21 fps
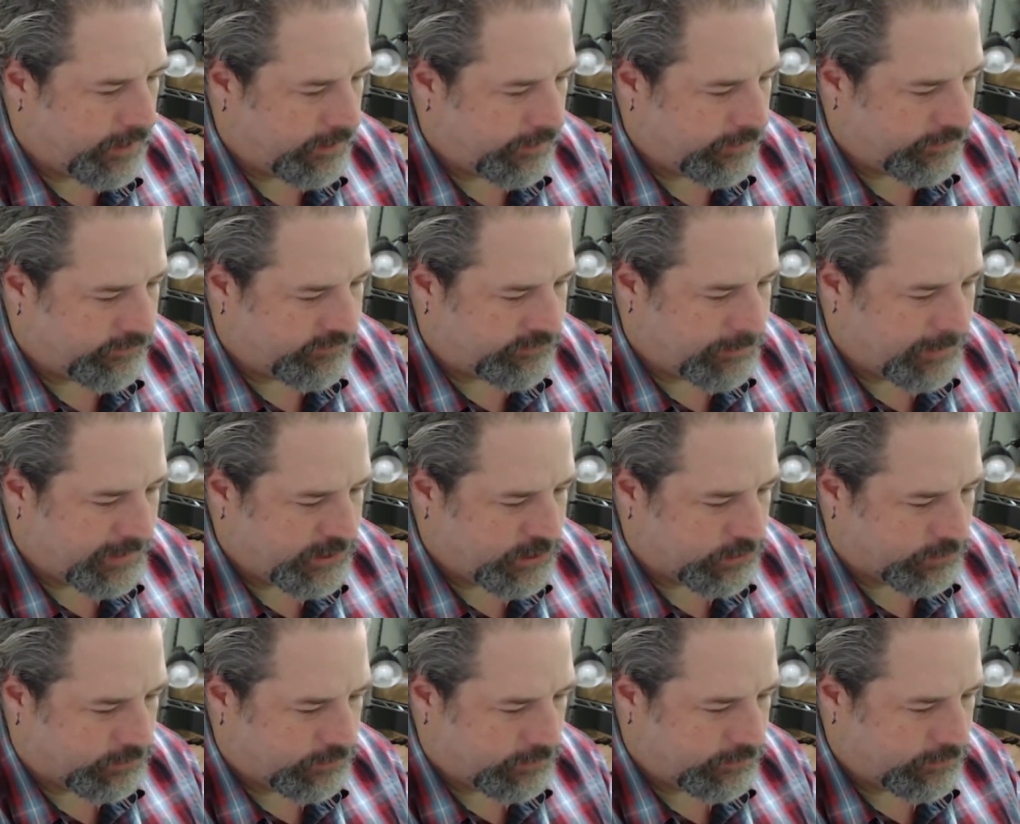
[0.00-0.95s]

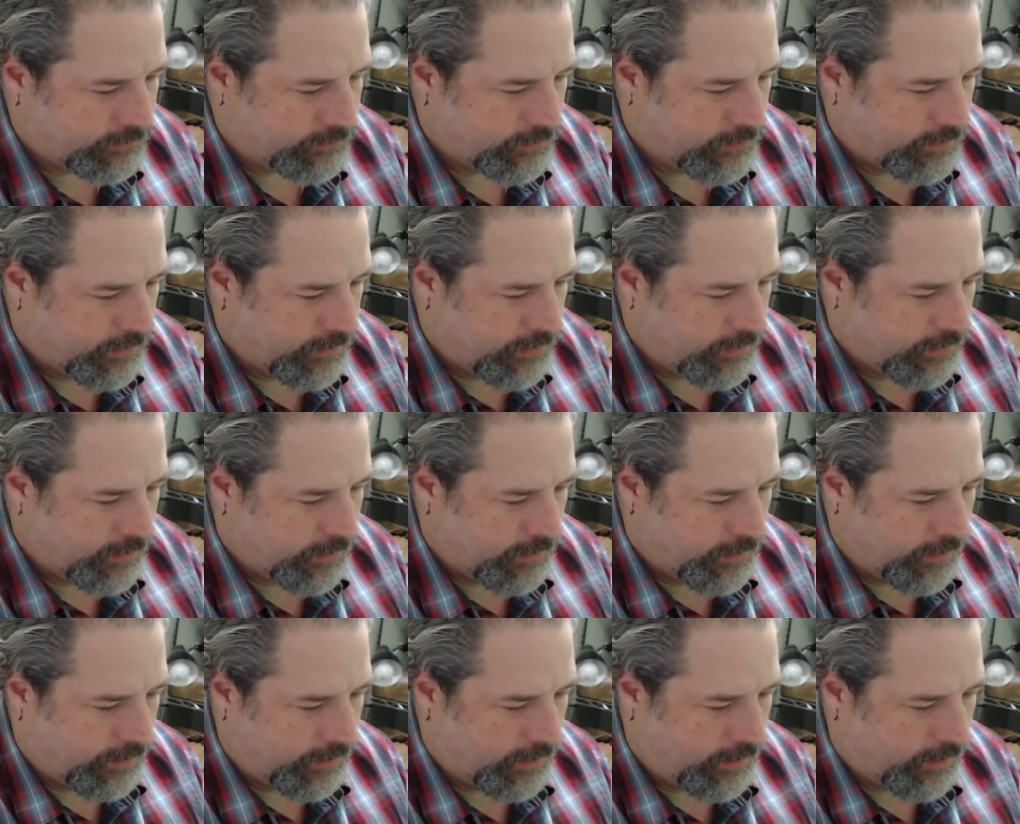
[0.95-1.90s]
special
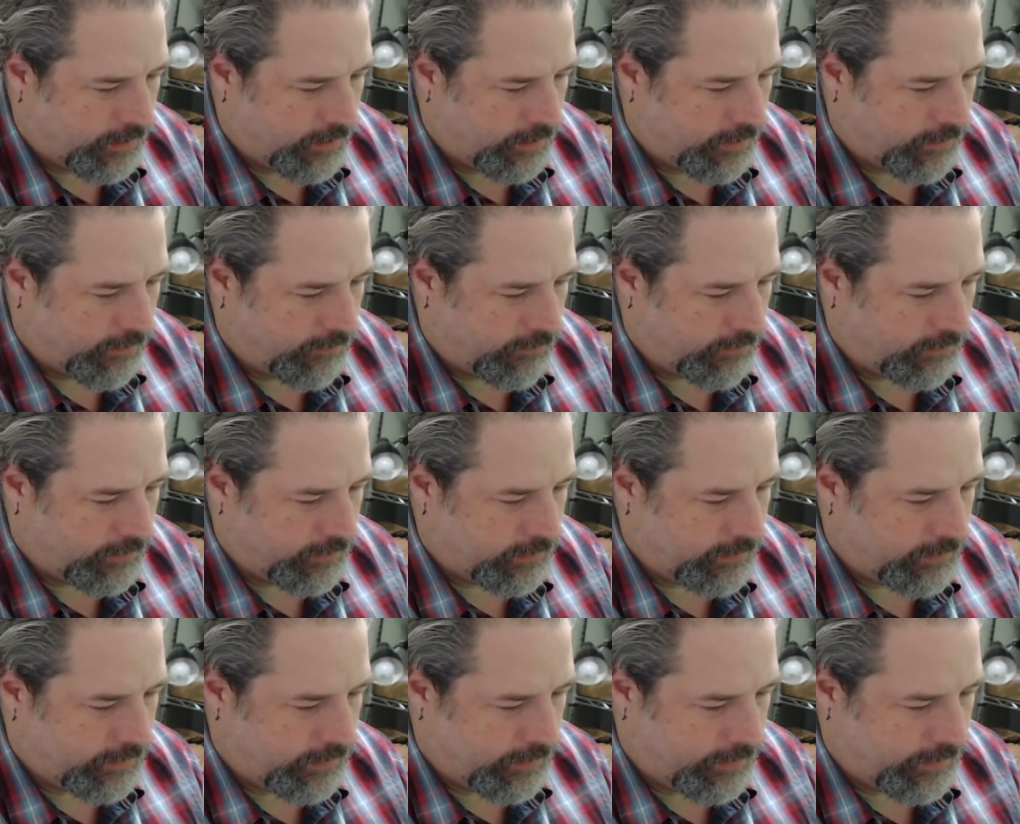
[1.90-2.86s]

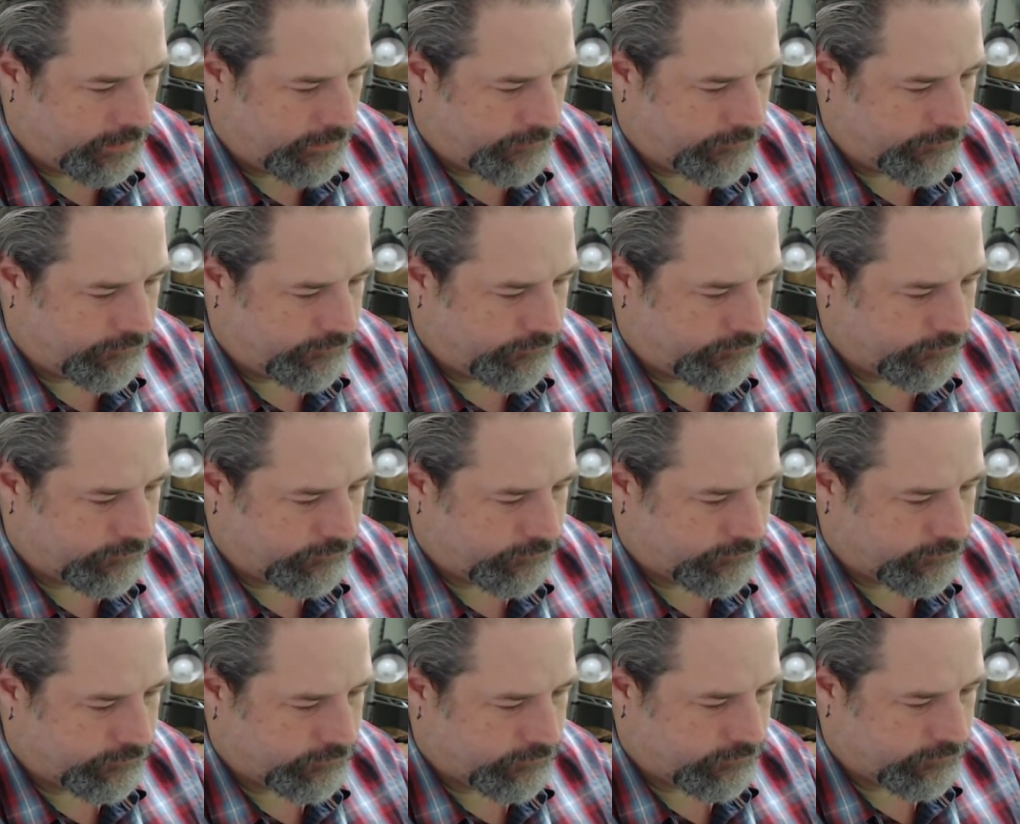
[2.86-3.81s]
on
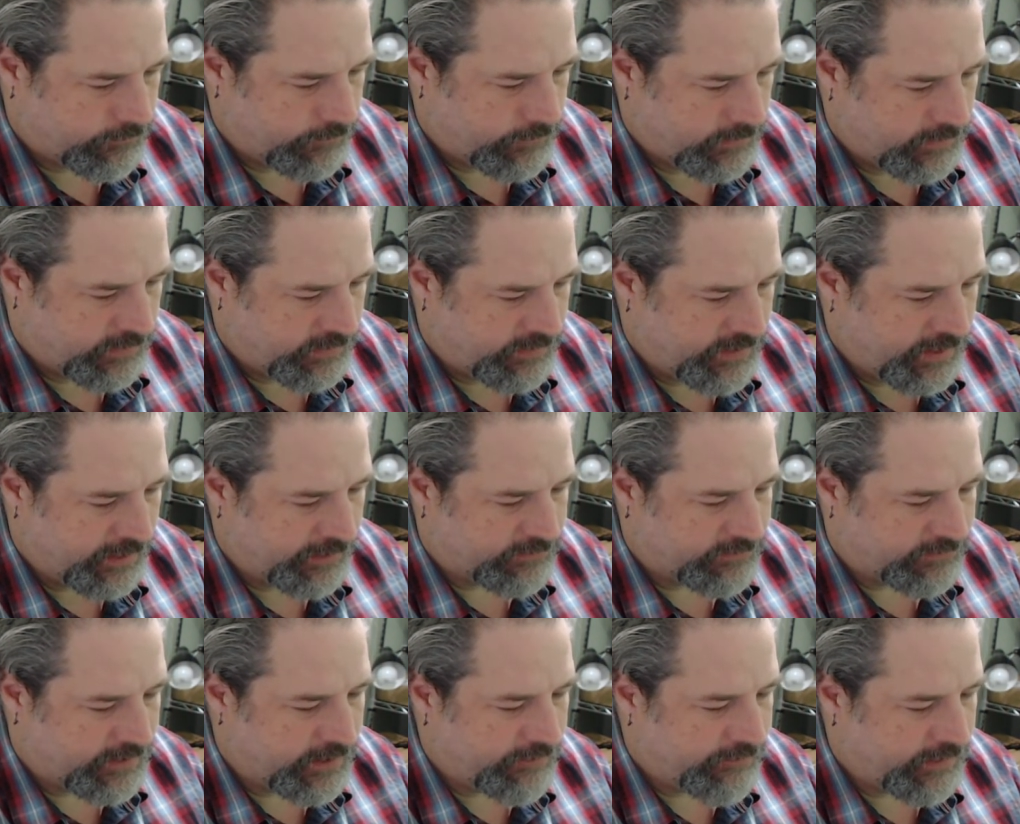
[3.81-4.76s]

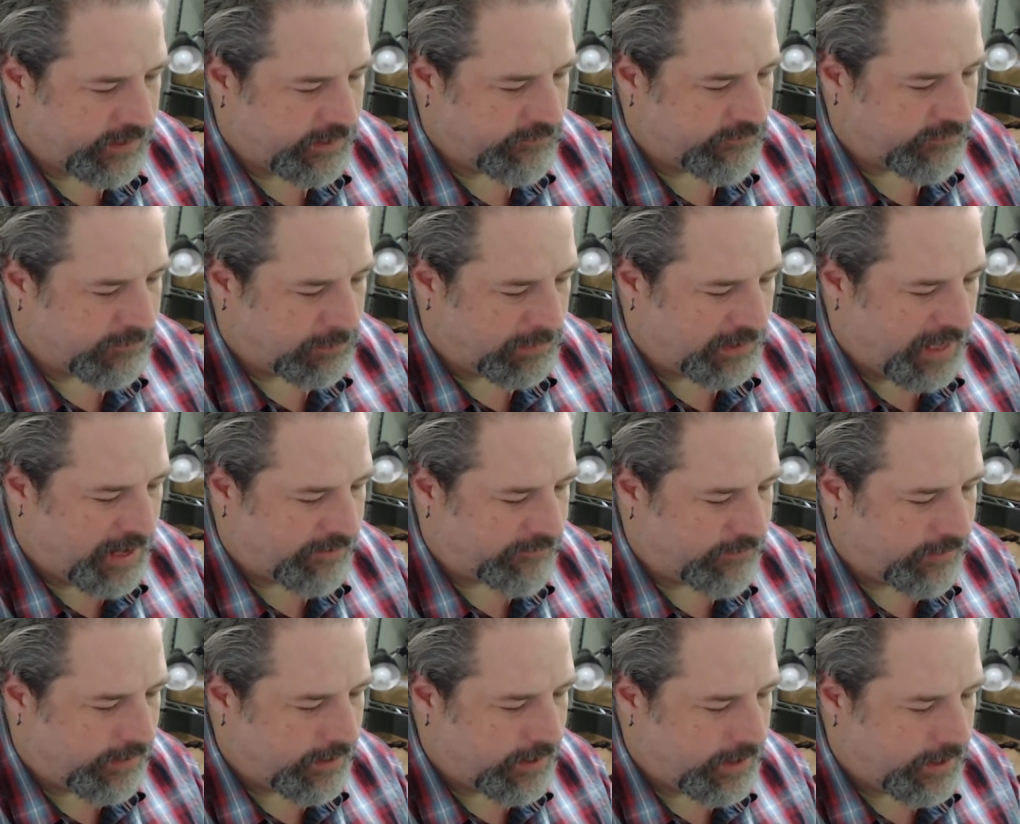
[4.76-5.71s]
Thanksgiving for Black
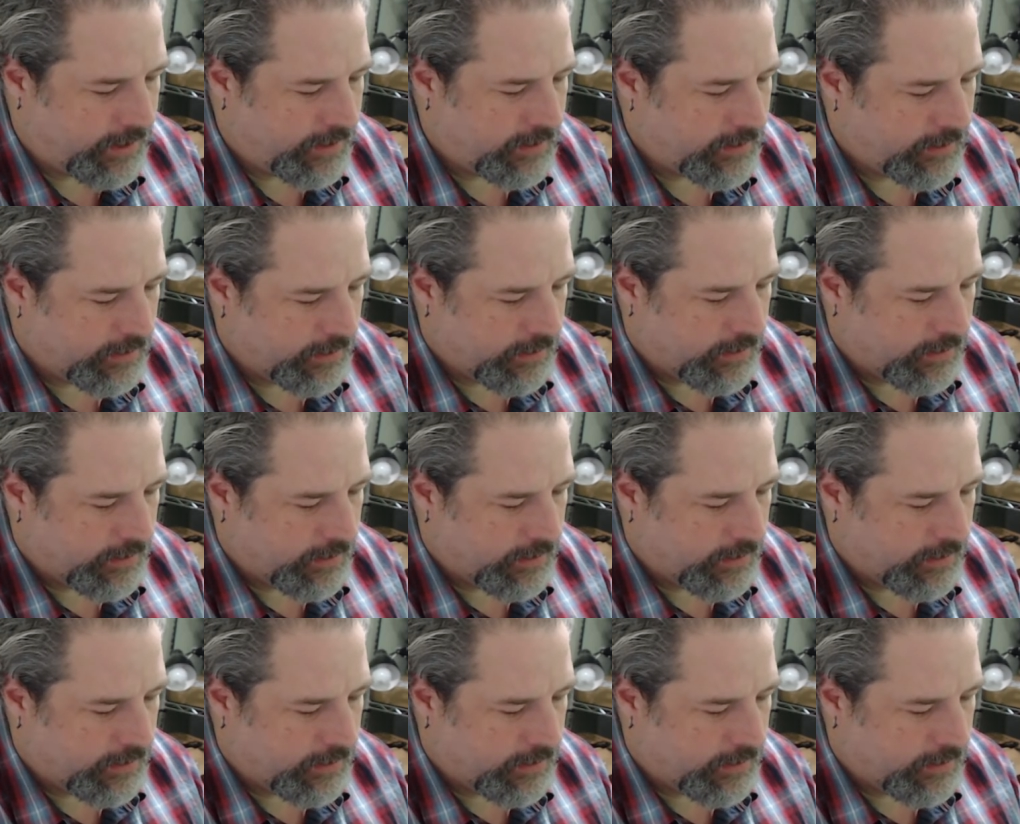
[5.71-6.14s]
Friday.